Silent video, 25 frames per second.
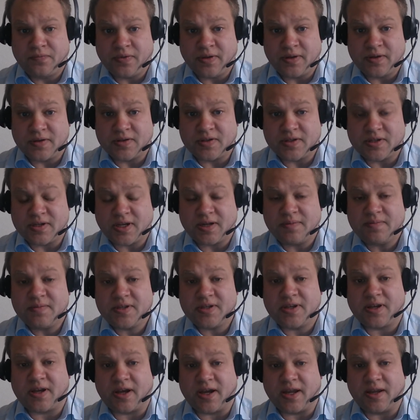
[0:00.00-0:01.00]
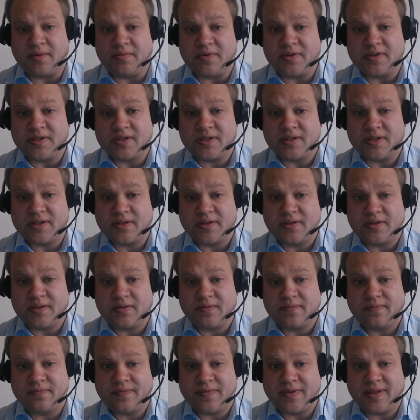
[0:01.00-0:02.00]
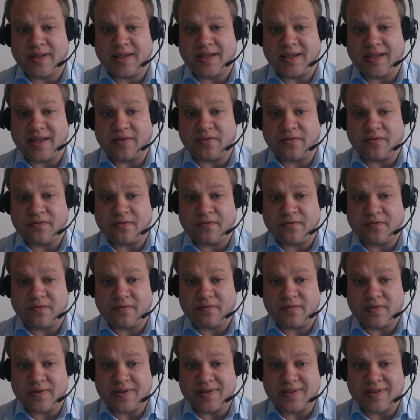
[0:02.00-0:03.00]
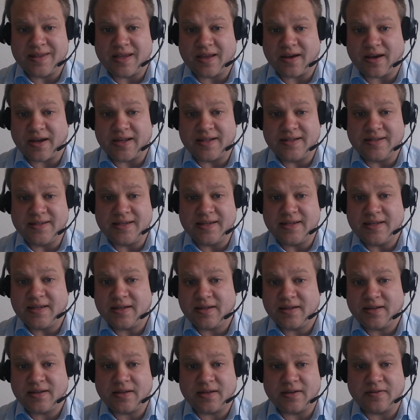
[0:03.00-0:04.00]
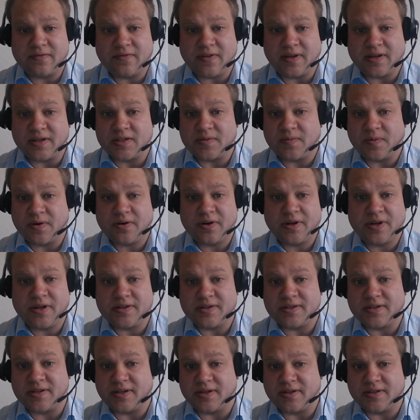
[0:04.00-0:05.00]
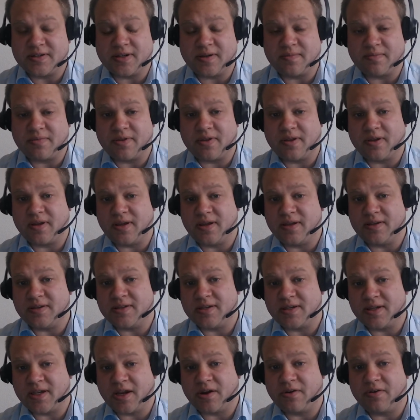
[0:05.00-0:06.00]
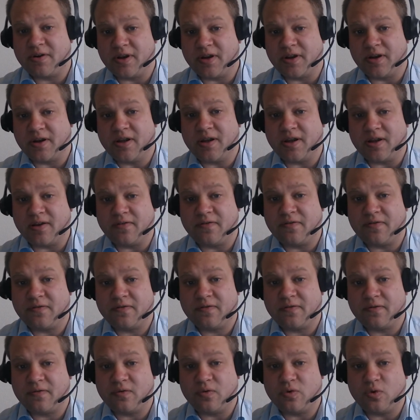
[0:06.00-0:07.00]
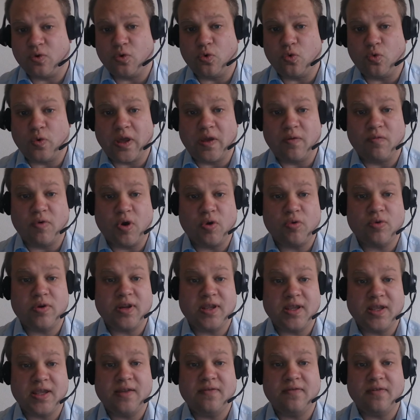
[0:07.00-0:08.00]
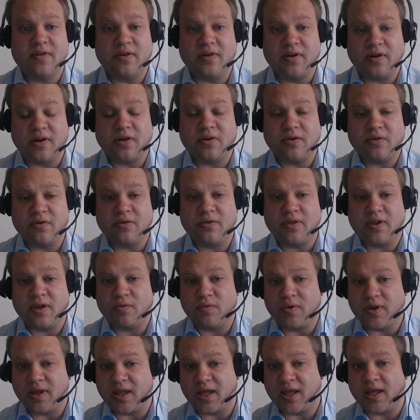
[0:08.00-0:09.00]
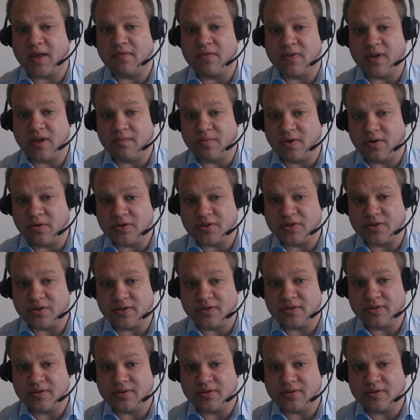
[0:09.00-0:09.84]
Sometimes, if the idea of experiencing something is scary enough, we won't even know that we have the emotion.